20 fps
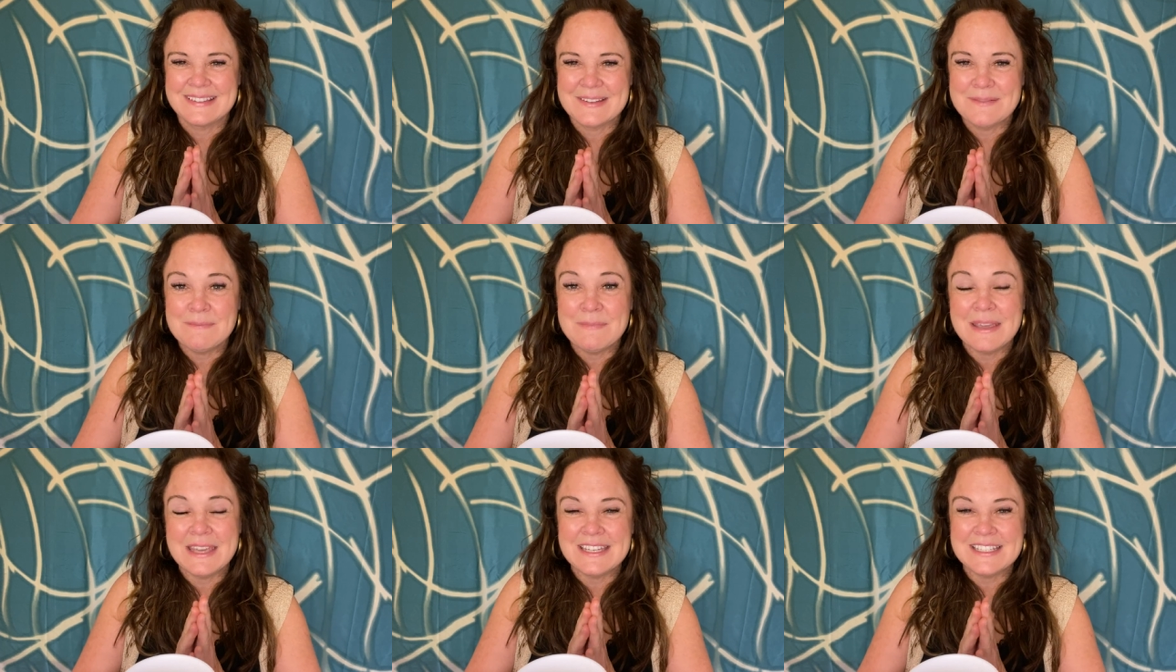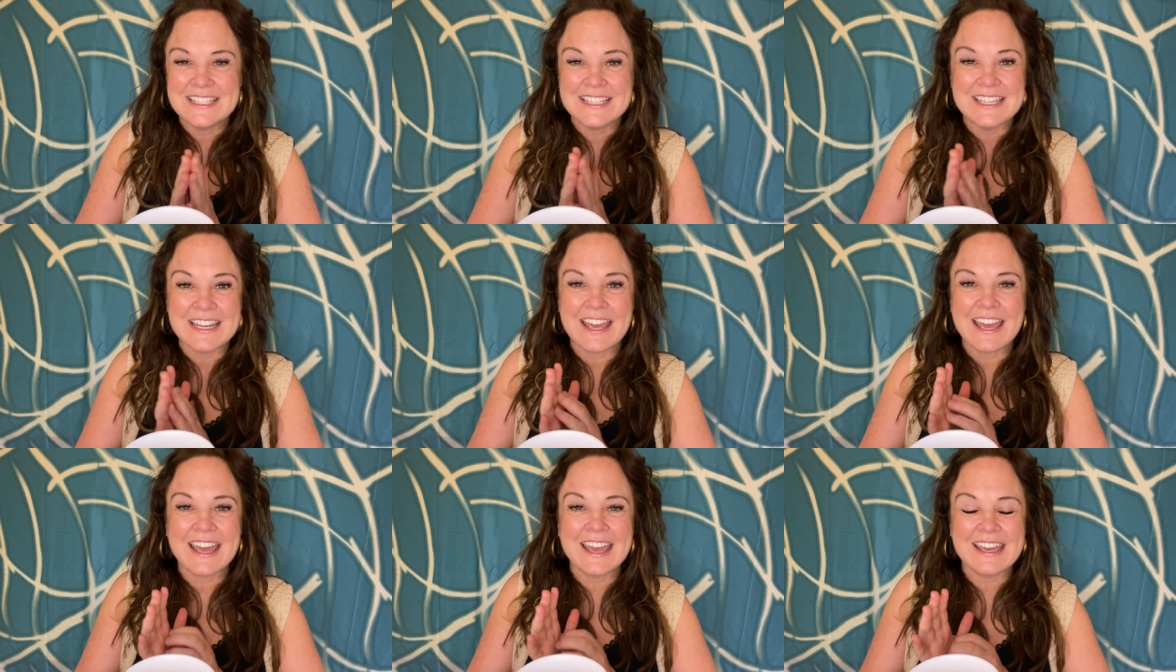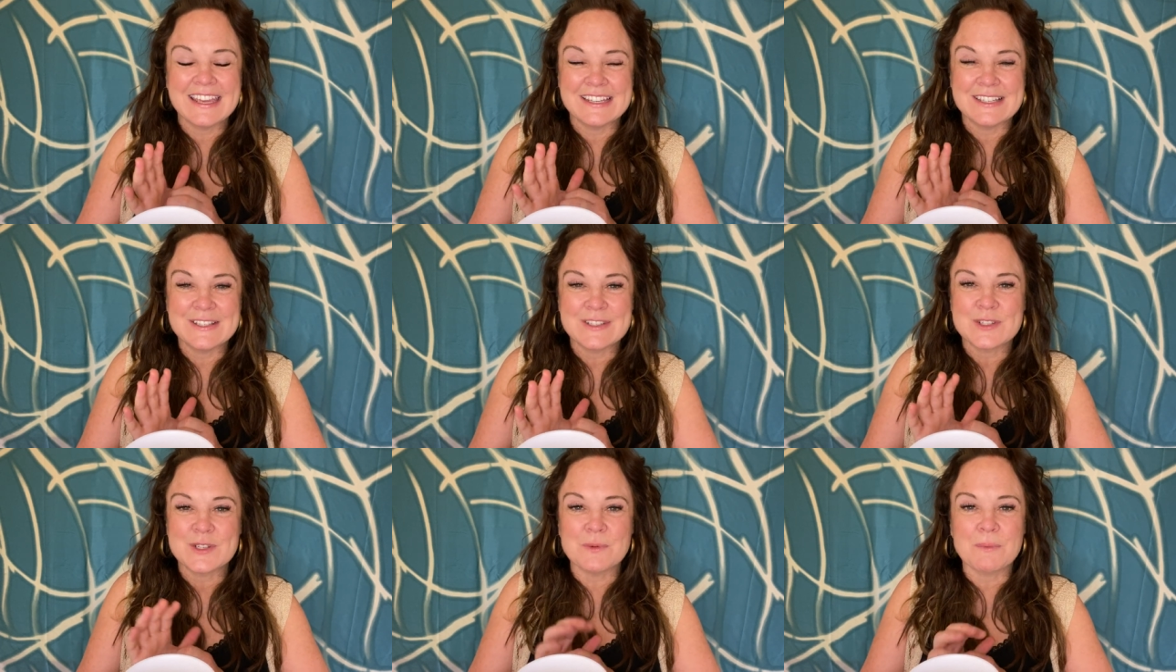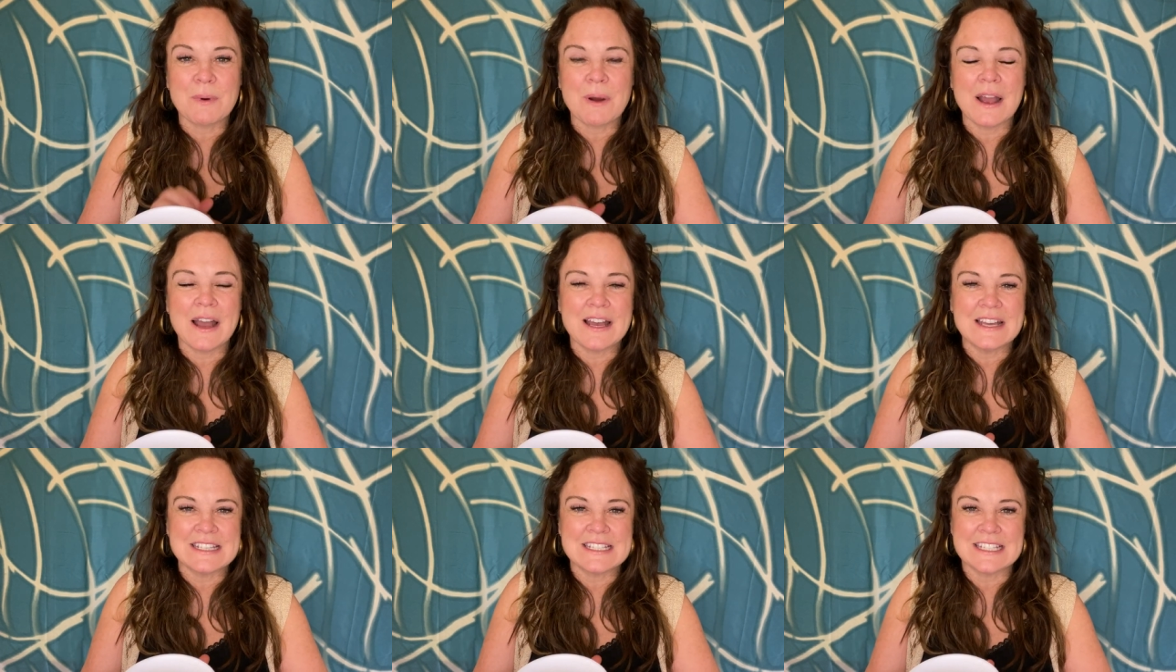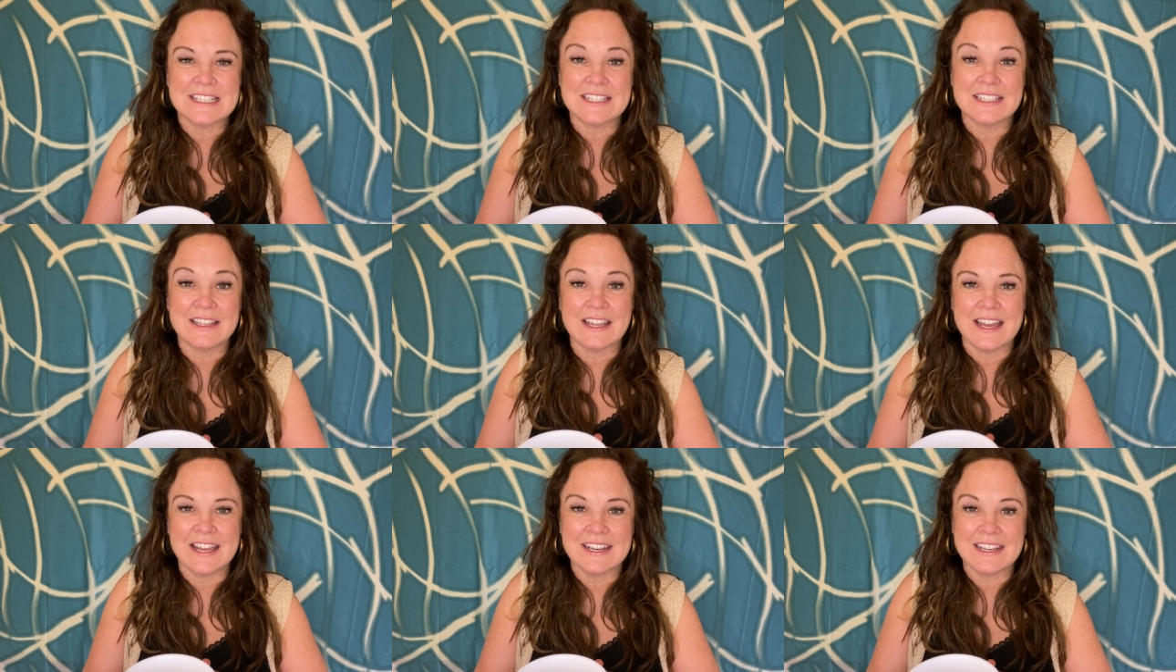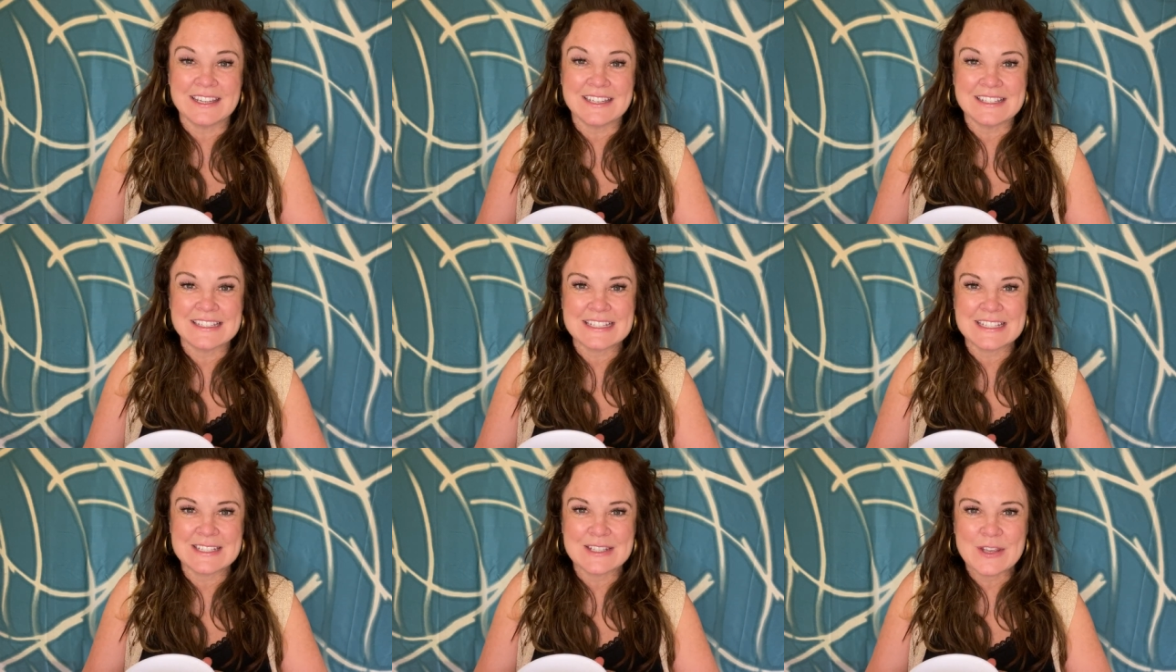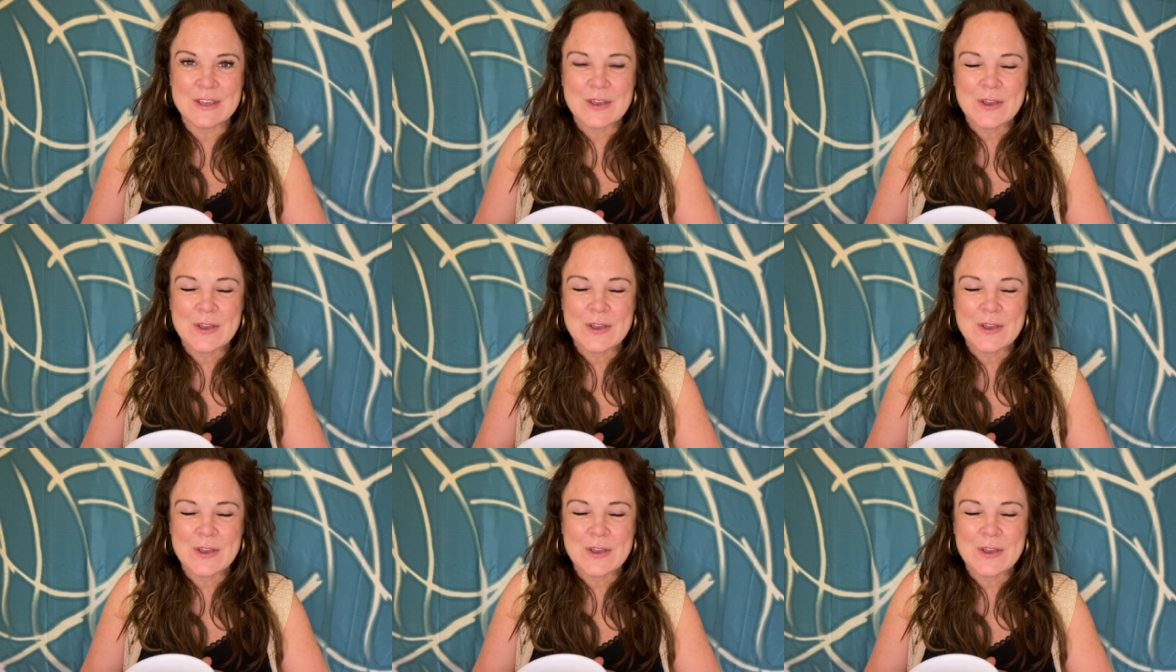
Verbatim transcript: May today surprise and delight us.